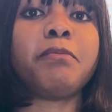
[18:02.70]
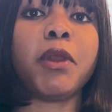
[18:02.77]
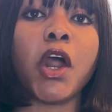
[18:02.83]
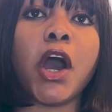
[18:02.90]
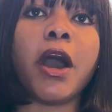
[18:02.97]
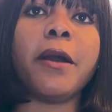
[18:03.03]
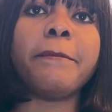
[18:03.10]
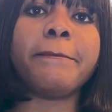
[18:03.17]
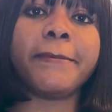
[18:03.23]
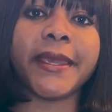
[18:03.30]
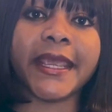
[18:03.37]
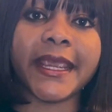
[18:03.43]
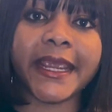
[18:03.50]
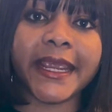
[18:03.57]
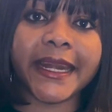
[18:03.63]

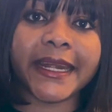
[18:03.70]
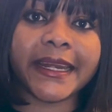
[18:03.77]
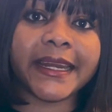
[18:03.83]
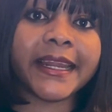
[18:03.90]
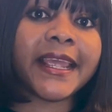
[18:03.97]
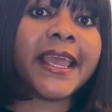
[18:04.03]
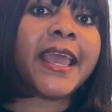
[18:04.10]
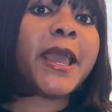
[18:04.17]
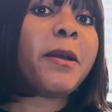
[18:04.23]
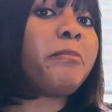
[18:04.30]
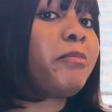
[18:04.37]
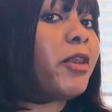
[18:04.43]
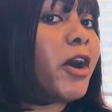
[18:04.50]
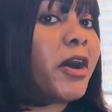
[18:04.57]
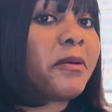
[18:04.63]
plumbing.
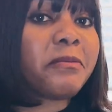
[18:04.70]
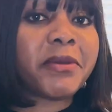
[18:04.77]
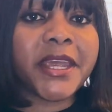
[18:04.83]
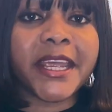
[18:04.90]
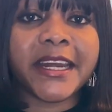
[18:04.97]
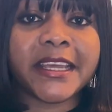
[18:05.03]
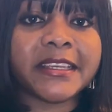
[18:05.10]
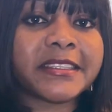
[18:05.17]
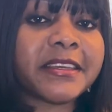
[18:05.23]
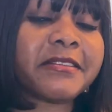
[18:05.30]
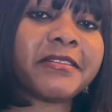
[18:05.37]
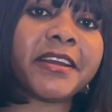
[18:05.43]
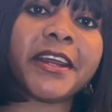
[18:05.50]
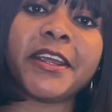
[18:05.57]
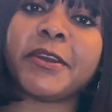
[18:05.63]
Plumbing is
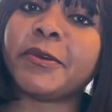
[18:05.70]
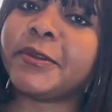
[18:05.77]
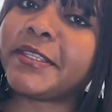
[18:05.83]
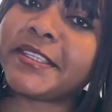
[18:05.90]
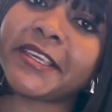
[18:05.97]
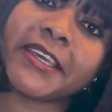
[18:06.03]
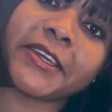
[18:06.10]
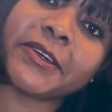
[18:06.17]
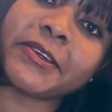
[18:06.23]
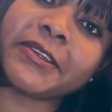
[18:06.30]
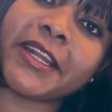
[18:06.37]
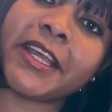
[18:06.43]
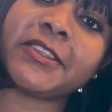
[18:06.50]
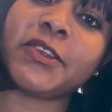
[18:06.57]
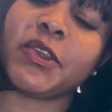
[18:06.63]
a very good skill
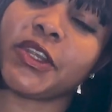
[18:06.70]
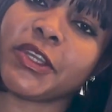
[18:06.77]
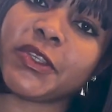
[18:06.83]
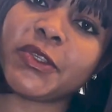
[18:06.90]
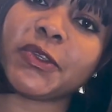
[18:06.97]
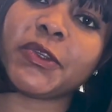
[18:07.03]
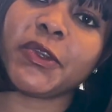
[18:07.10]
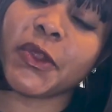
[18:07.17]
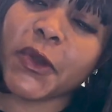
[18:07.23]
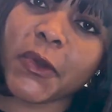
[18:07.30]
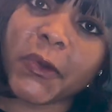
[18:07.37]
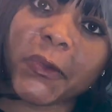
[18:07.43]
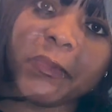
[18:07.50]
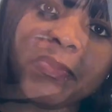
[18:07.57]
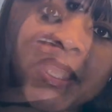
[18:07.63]
that you need to
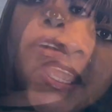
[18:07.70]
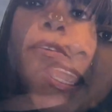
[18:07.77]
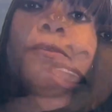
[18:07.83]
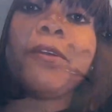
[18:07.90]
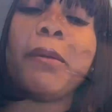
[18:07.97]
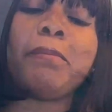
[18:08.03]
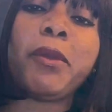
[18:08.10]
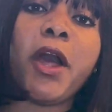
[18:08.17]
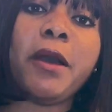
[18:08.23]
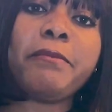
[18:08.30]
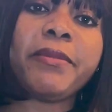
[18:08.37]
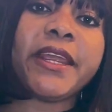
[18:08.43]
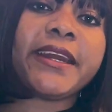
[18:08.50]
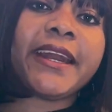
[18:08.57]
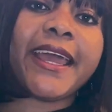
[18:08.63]
know. So for
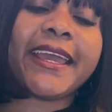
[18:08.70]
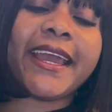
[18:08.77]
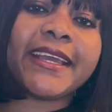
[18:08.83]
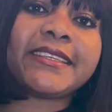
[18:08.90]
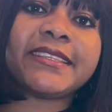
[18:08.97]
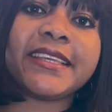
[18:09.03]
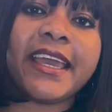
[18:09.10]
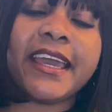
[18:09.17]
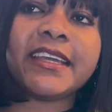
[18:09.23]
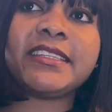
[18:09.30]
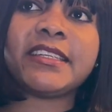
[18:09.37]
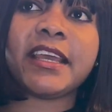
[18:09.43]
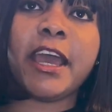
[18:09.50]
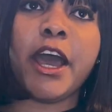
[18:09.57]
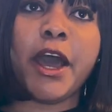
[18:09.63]
plumbing, like I said,
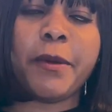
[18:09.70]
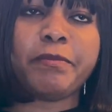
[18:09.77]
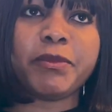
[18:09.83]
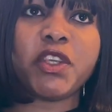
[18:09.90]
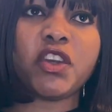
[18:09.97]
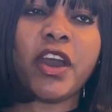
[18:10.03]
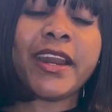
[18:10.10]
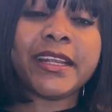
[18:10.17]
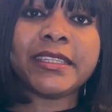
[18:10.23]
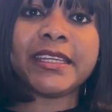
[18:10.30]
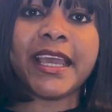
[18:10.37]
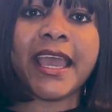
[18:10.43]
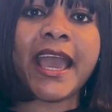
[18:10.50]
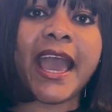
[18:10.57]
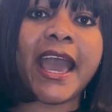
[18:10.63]
the other
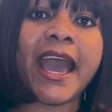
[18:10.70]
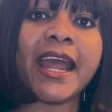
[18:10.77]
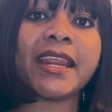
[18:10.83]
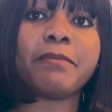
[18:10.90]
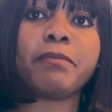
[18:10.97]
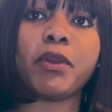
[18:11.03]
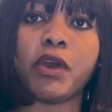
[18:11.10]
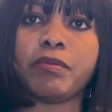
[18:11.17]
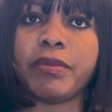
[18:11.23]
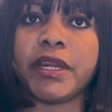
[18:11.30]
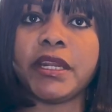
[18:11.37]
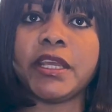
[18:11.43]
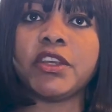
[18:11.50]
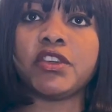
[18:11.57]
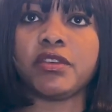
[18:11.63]
day I had a
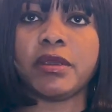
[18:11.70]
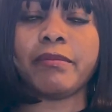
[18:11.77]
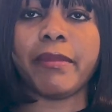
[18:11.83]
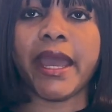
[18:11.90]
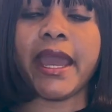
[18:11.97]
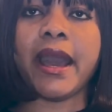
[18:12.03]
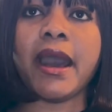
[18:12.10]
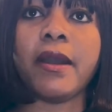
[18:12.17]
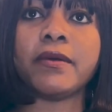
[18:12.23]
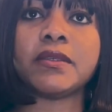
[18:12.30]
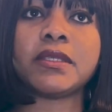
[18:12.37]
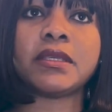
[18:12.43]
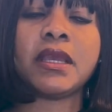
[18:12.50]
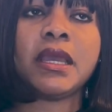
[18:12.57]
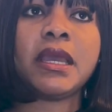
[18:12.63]
plumbing issue in my
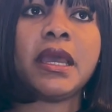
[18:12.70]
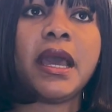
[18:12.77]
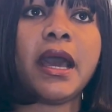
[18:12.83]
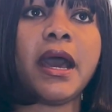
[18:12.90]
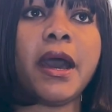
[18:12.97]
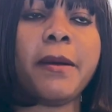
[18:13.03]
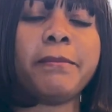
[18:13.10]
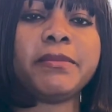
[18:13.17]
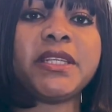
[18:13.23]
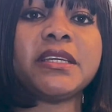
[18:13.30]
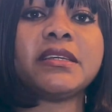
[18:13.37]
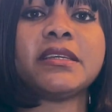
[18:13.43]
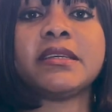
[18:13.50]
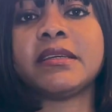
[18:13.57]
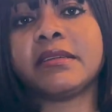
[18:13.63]
house.
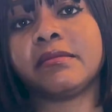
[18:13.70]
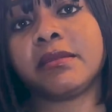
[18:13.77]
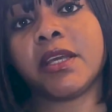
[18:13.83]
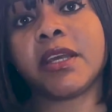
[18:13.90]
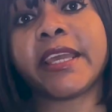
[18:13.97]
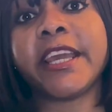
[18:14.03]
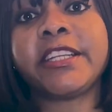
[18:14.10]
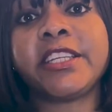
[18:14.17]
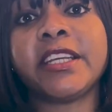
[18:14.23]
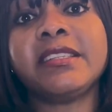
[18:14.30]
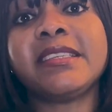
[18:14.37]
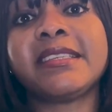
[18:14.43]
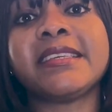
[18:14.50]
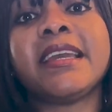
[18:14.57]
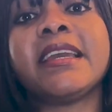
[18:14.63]
The kitchen
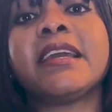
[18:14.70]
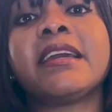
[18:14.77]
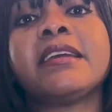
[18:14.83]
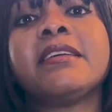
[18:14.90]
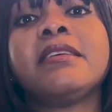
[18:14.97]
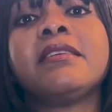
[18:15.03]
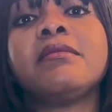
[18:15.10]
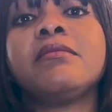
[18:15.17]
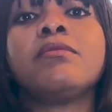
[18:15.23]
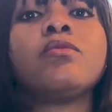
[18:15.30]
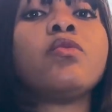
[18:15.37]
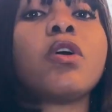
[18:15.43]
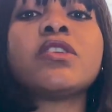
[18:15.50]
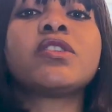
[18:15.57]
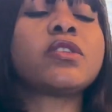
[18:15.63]
sink
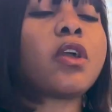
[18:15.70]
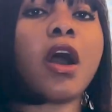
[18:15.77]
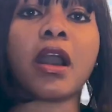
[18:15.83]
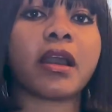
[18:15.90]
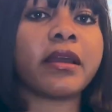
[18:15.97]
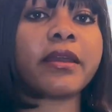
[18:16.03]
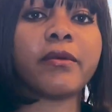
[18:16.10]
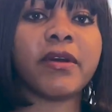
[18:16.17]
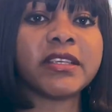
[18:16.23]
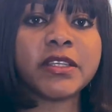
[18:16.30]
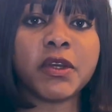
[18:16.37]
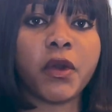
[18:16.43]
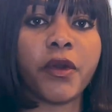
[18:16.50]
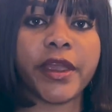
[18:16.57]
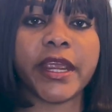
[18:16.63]
was stuck. It
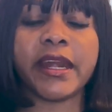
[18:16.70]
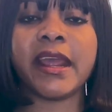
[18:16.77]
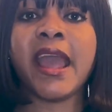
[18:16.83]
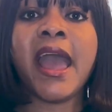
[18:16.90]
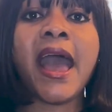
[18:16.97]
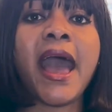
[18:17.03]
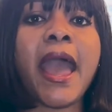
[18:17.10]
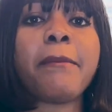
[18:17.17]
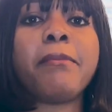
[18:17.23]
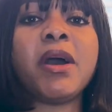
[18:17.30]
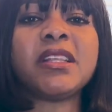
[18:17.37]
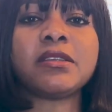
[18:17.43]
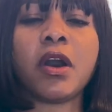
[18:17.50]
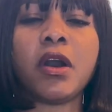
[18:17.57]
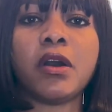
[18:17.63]
wasn't going. I
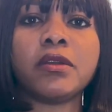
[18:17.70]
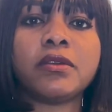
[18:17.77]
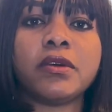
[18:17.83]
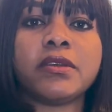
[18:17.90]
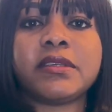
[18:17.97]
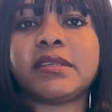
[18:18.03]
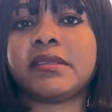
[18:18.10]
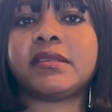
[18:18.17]
bought all those